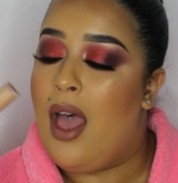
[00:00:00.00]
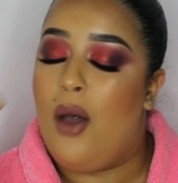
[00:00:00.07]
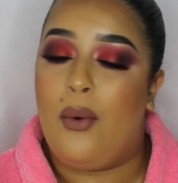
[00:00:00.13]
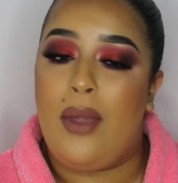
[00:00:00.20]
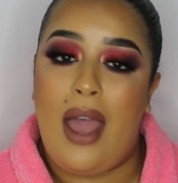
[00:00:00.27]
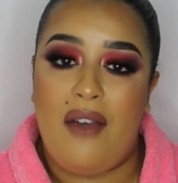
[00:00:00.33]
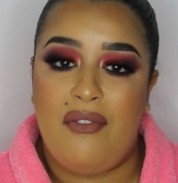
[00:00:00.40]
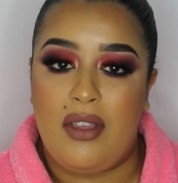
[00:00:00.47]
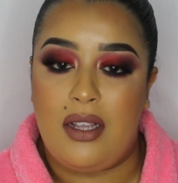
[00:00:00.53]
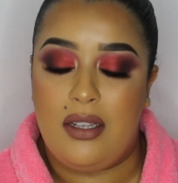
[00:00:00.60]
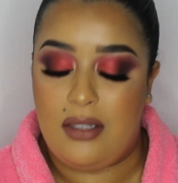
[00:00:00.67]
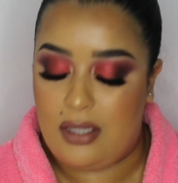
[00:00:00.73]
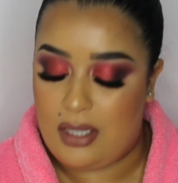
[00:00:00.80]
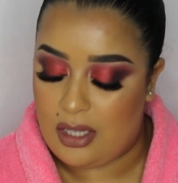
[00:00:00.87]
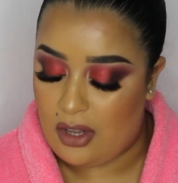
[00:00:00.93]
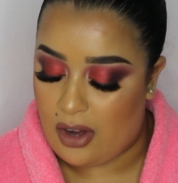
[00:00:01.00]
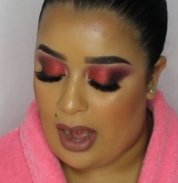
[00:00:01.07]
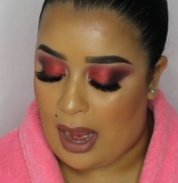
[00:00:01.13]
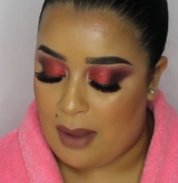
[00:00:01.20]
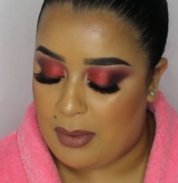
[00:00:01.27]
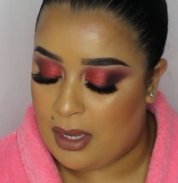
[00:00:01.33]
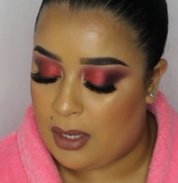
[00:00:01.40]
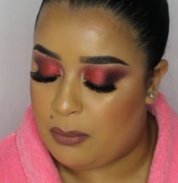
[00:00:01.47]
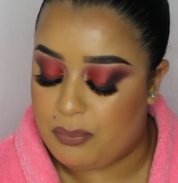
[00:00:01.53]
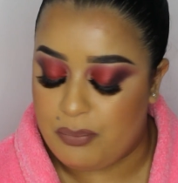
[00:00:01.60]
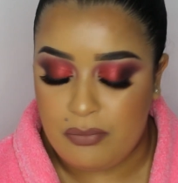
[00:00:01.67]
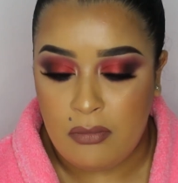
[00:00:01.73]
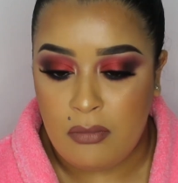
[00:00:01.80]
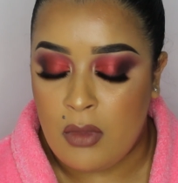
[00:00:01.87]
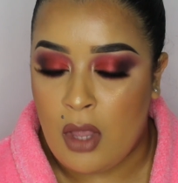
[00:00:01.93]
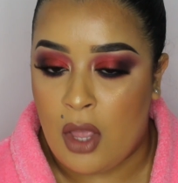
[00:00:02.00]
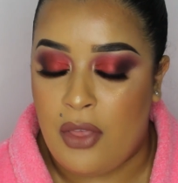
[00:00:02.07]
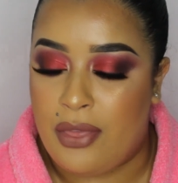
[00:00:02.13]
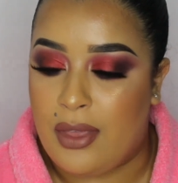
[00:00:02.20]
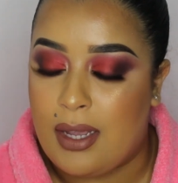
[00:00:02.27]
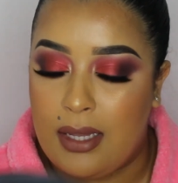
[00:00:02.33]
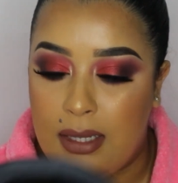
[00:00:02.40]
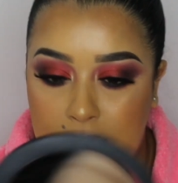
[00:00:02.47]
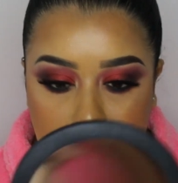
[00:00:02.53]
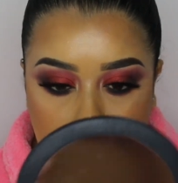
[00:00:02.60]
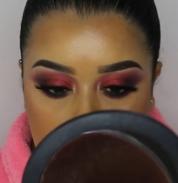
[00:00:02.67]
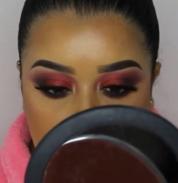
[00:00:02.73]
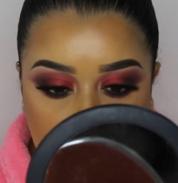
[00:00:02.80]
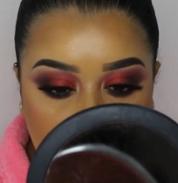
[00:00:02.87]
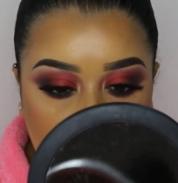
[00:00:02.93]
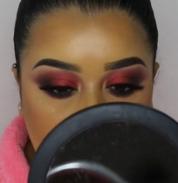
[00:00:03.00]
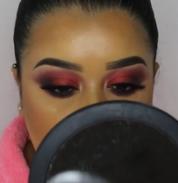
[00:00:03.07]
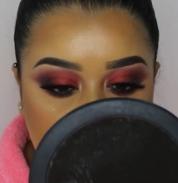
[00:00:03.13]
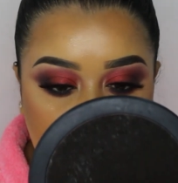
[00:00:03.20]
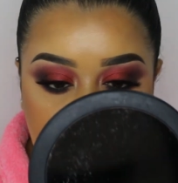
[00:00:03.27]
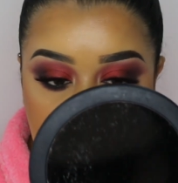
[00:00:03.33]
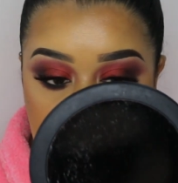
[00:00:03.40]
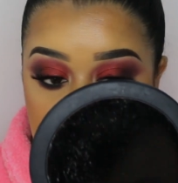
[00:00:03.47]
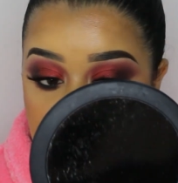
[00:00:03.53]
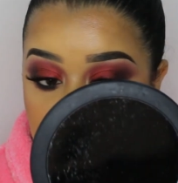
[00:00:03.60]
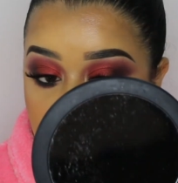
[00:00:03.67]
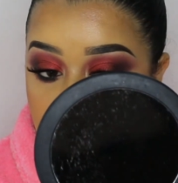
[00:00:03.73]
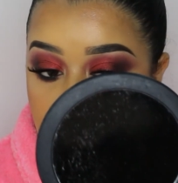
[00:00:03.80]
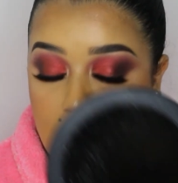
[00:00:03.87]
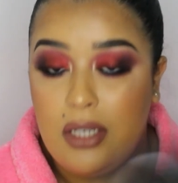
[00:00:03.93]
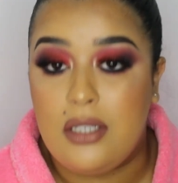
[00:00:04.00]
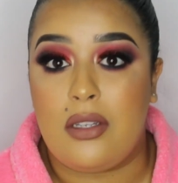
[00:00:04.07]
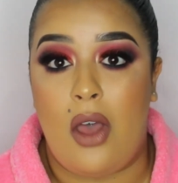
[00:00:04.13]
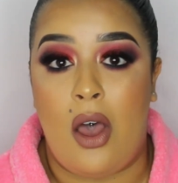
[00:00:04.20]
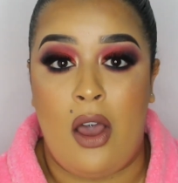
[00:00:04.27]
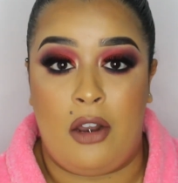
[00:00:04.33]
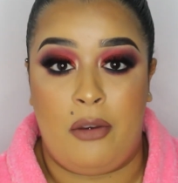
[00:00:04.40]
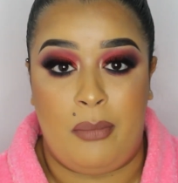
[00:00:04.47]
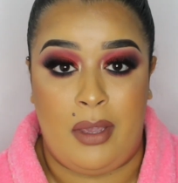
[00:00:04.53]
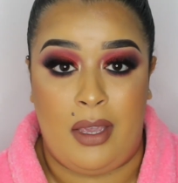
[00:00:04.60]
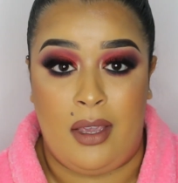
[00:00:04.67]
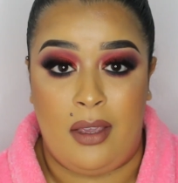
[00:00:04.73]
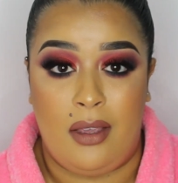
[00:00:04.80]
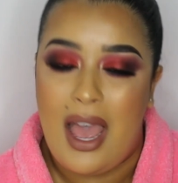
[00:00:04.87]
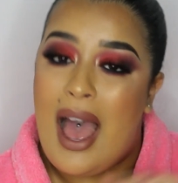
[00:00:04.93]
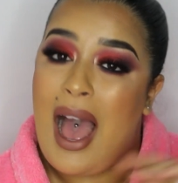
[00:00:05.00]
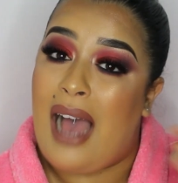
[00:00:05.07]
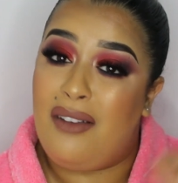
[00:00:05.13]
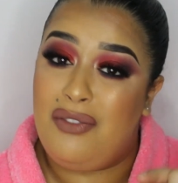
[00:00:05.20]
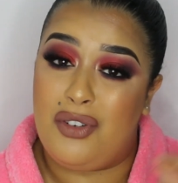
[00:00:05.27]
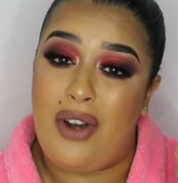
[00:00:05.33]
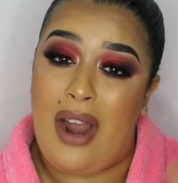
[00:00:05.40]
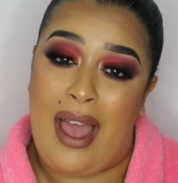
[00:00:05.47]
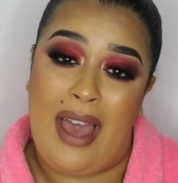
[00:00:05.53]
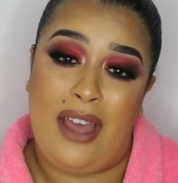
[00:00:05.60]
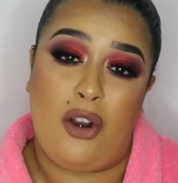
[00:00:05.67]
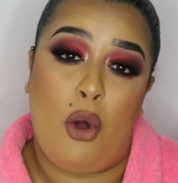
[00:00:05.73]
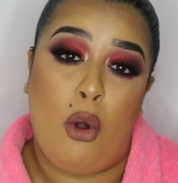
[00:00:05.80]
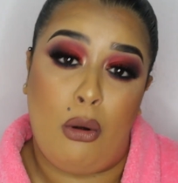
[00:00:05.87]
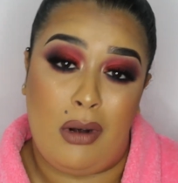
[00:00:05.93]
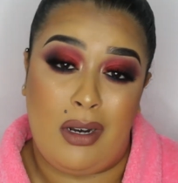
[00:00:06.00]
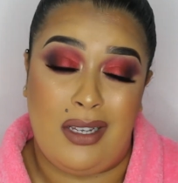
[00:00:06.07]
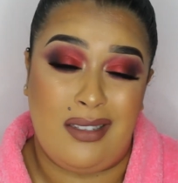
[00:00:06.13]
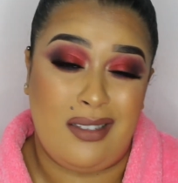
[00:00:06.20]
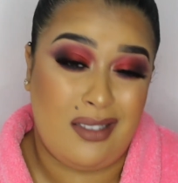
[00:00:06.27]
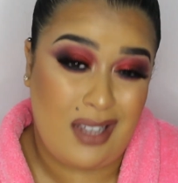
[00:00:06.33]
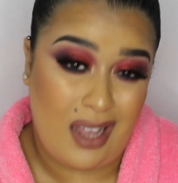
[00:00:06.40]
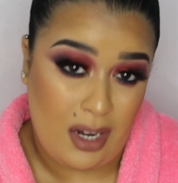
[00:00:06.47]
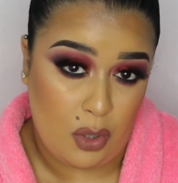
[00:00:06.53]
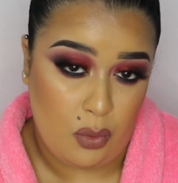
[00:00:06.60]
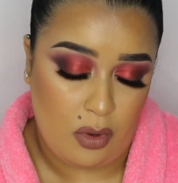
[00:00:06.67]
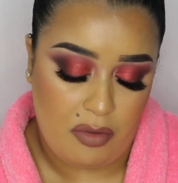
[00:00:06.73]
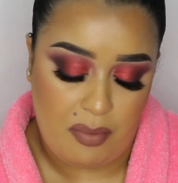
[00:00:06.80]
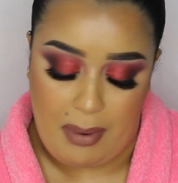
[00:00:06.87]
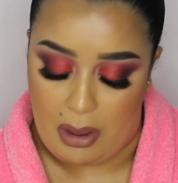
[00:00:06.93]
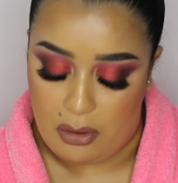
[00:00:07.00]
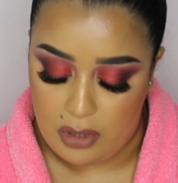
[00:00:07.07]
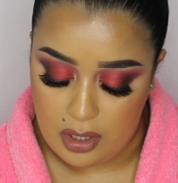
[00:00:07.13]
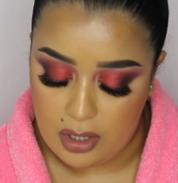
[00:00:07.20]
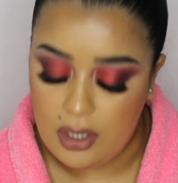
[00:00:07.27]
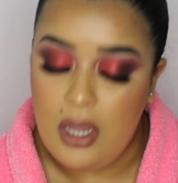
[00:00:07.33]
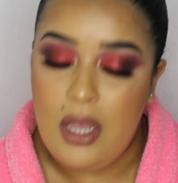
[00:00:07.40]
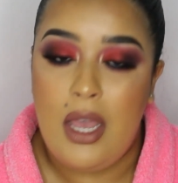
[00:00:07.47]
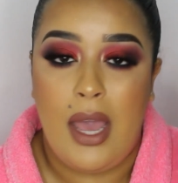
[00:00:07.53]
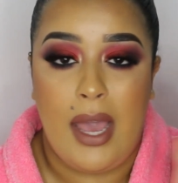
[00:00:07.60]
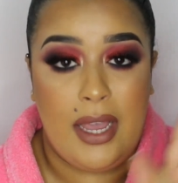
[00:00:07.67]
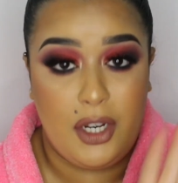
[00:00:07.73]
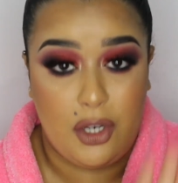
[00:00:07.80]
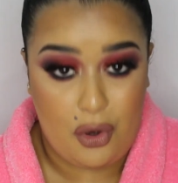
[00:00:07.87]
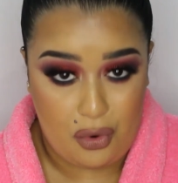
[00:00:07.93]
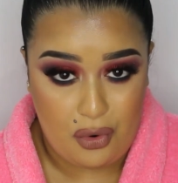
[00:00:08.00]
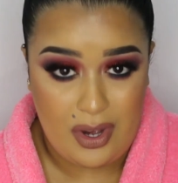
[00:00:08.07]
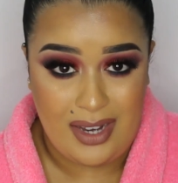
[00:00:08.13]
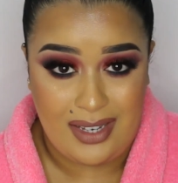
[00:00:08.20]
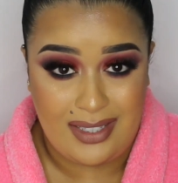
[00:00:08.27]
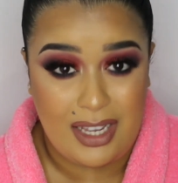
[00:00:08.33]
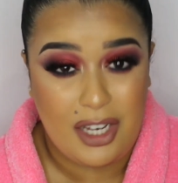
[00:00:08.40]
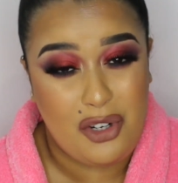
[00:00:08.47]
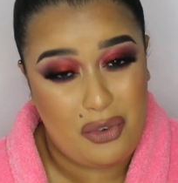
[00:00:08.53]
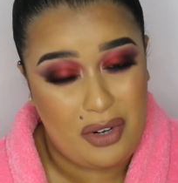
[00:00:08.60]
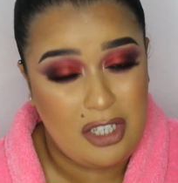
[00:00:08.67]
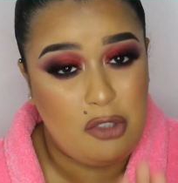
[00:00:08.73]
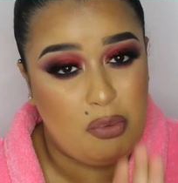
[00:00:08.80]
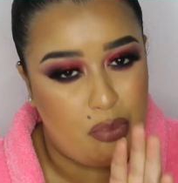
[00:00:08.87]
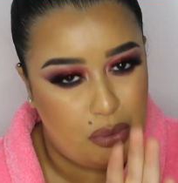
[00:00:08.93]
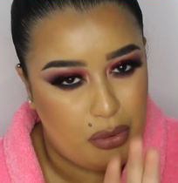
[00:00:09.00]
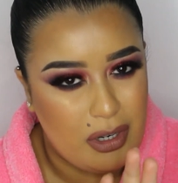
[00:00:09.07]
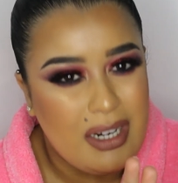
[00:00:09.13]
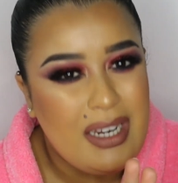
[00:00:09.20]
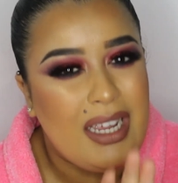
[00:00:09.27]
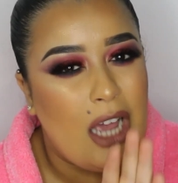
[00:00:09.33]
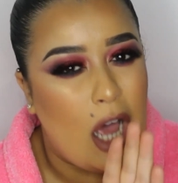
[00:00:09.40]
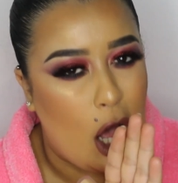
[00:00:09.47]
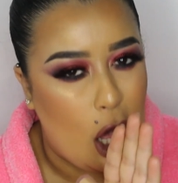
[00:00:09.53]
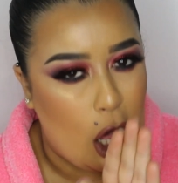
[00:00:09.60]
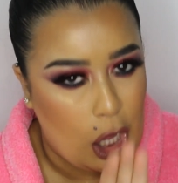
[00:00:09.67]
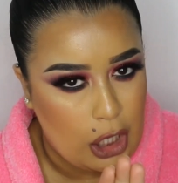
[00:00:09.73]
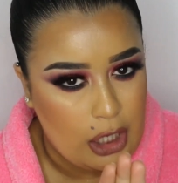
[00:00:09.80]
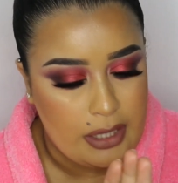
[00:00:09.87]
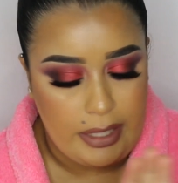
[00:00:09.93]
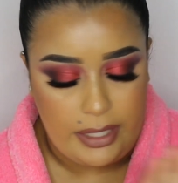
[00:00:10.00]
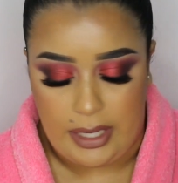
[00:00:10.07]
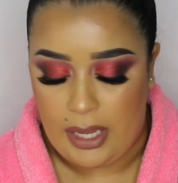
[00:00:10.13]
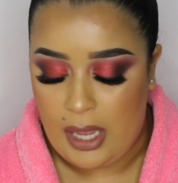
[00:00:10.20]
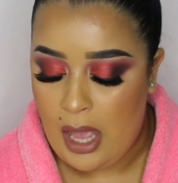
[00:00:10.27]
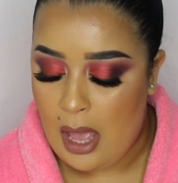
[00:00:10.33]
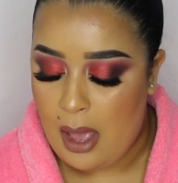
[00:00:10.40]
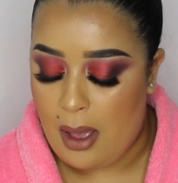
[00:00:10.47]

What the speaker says: We have the concealer. I mean, the concealer did crease on me. After I had already set it with powder, it creased. It creased pretty ugly.